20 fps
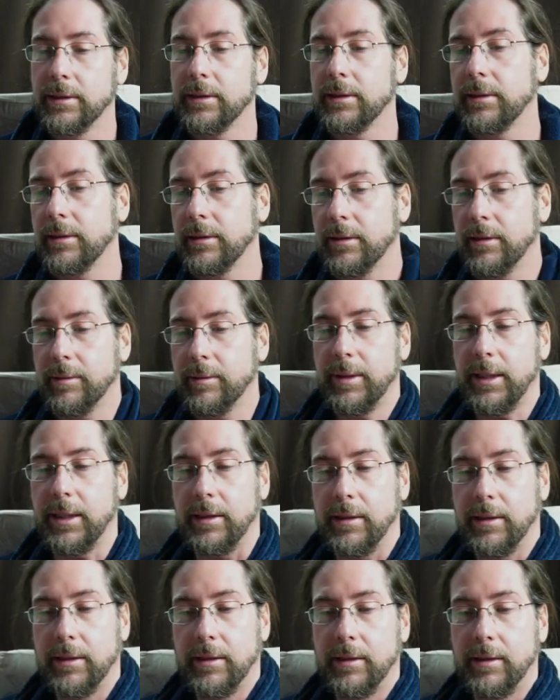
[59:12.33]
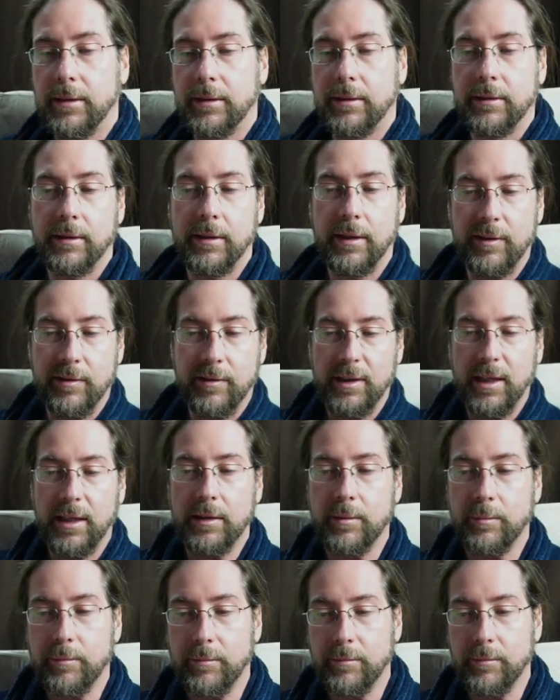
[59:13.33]
Look at me. It's not
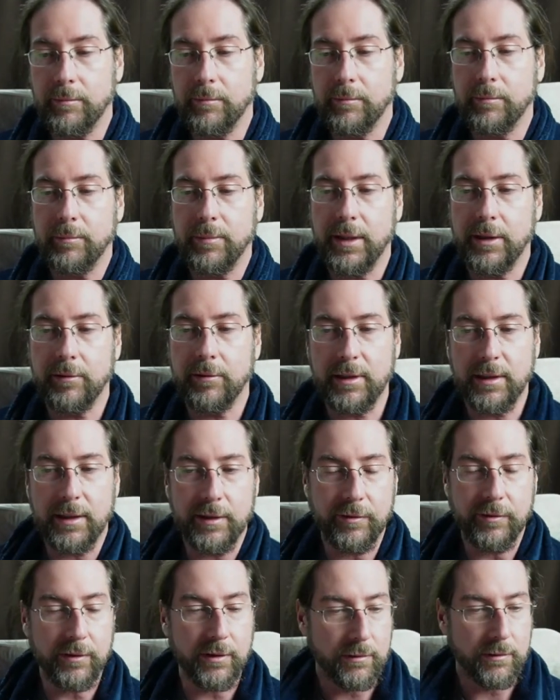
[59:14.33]
battery life too.